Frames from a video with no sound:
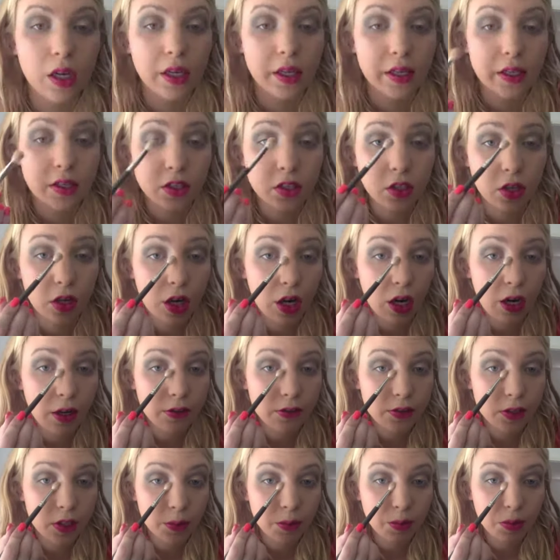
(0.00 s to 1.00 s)
So
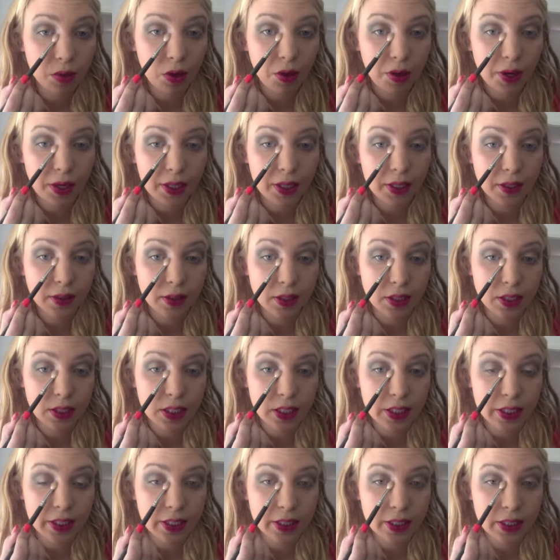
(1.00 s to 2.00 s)
after applying the
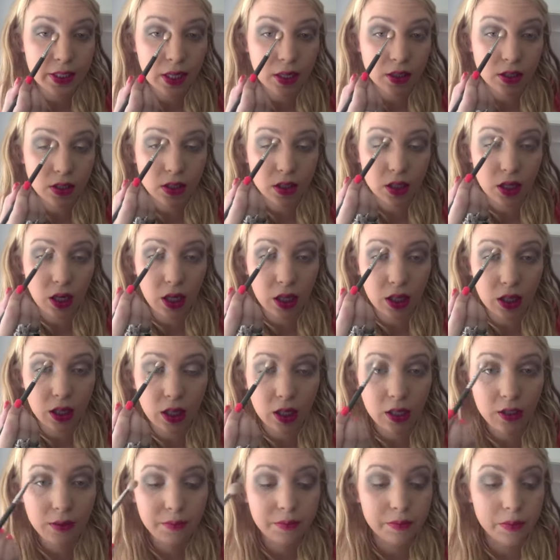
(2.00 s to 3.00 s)
tear duct
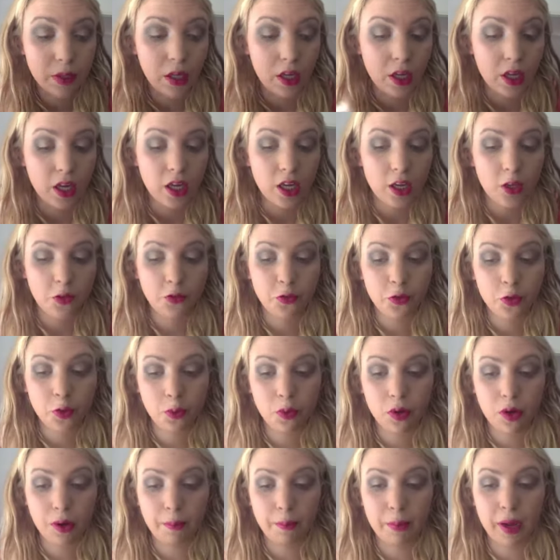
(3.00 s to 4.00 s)
colour, if you
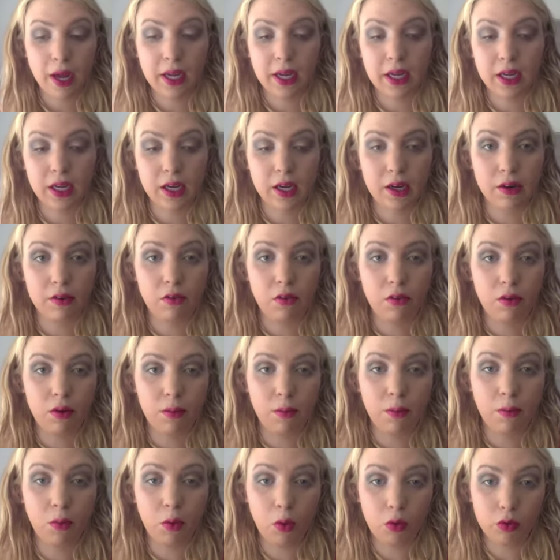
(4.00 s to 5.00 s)
want to make it
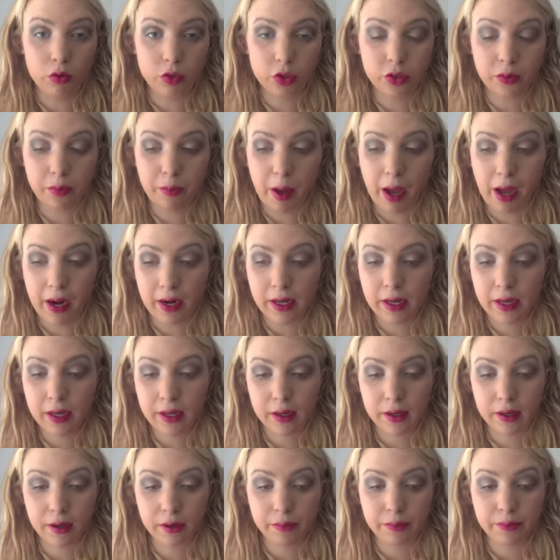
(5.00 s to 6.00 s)
more
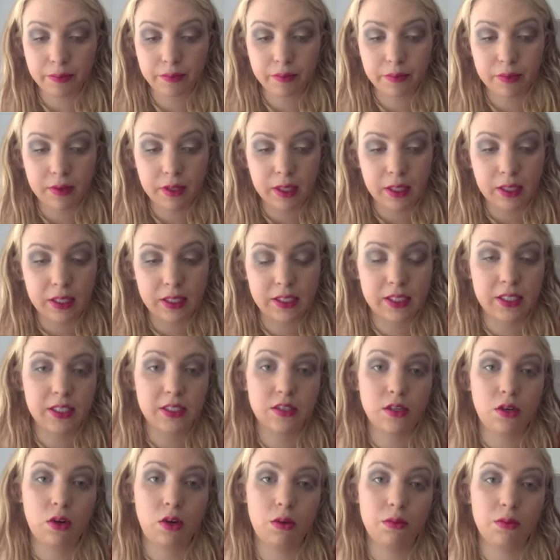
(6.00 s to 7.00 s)
dramatic, this is
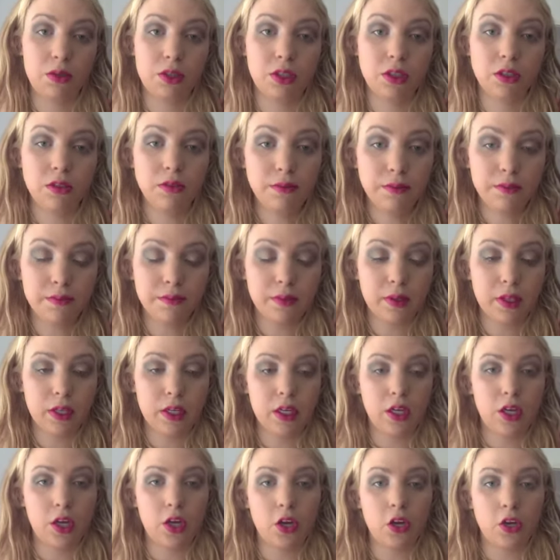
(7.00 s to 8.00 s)
an option.
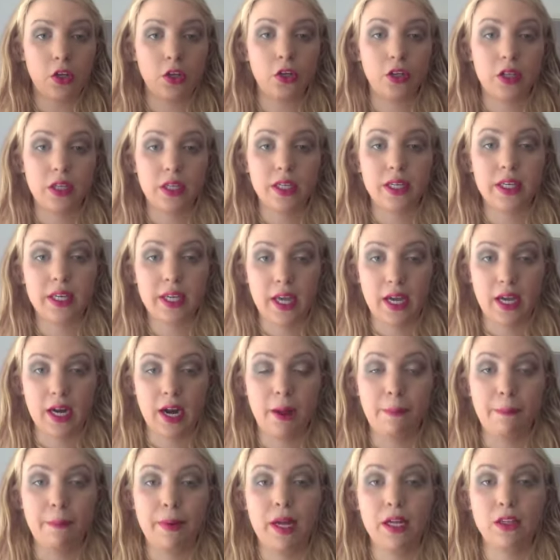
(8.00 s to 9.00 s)
You can get
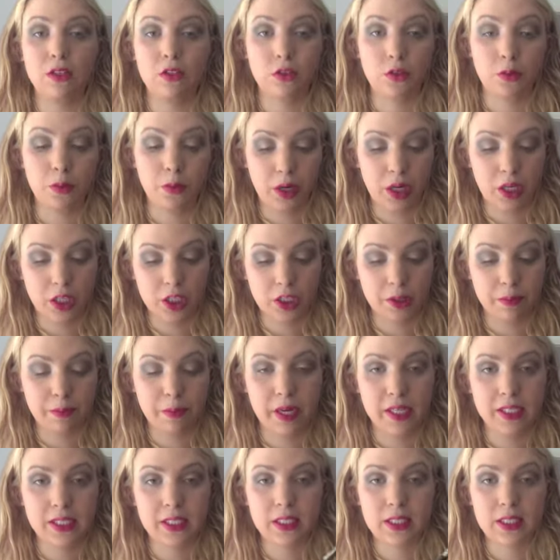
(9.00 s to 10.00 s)
a pencil brush, and
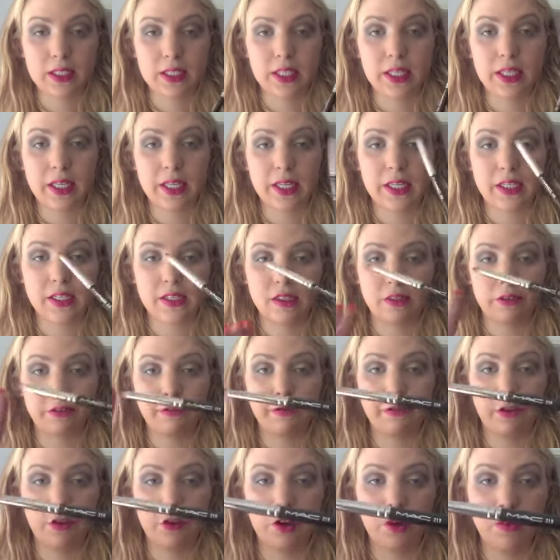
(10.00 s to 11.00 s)
basically it is a
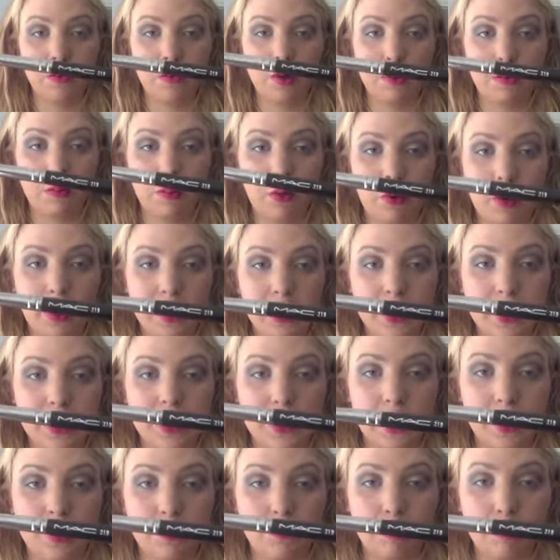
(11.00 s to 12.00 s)
firm
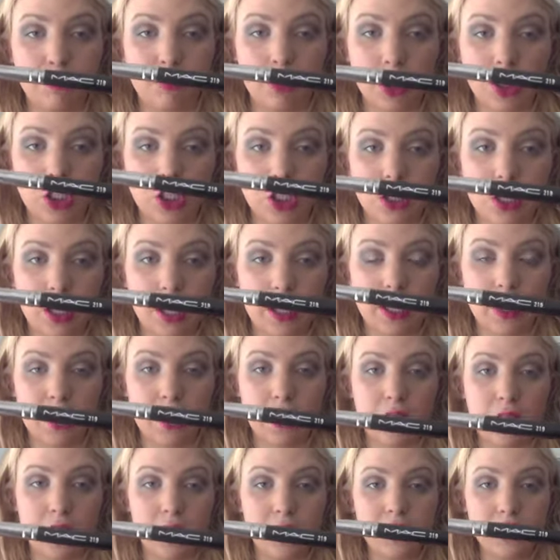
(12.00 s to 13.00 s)
pointy brush like
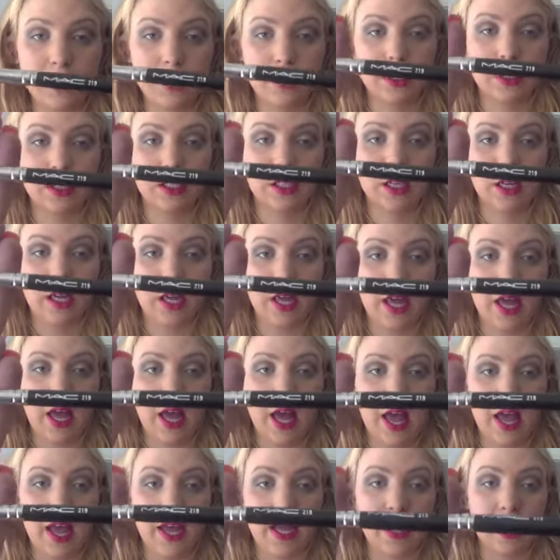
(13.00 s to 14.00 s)
this,
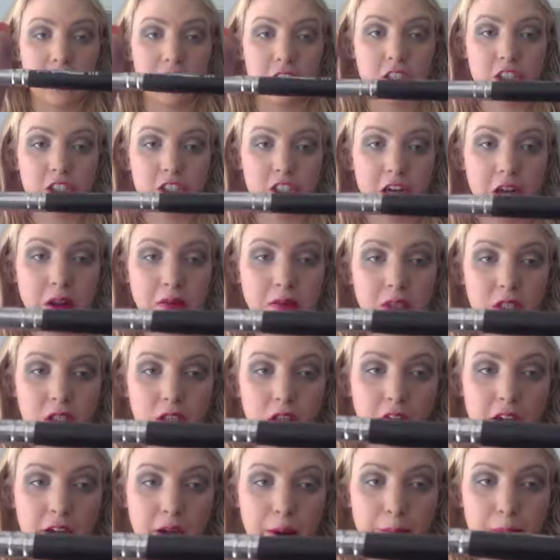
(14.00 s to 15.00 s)
and it's shaped
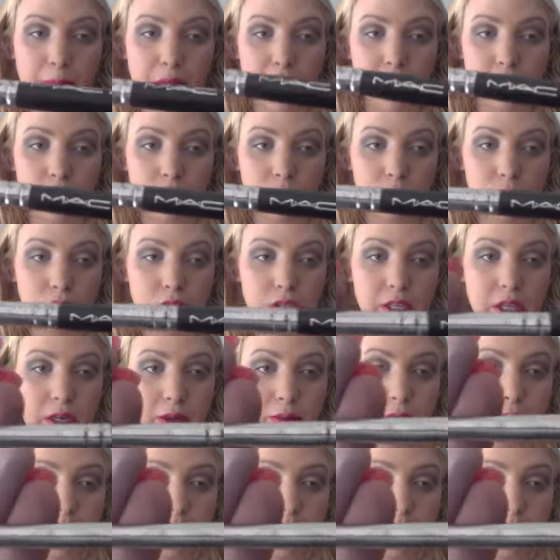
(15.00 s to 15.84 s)
like a pencil tip.